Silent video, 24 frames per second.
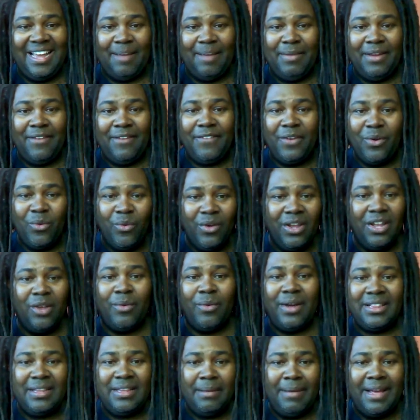I mean, if you really
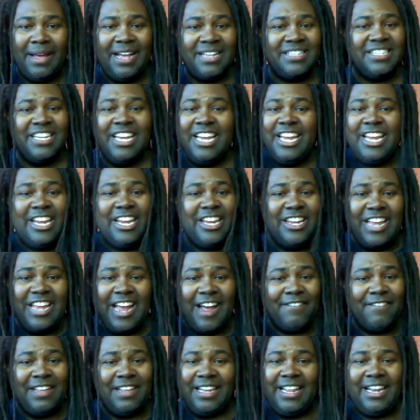want the best, you
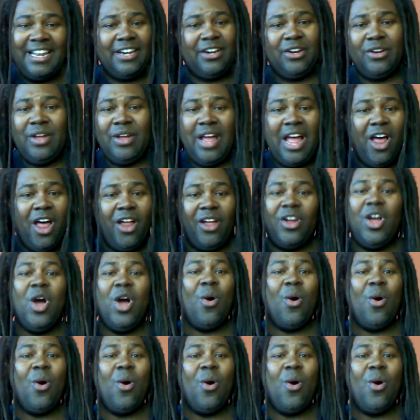have to let it all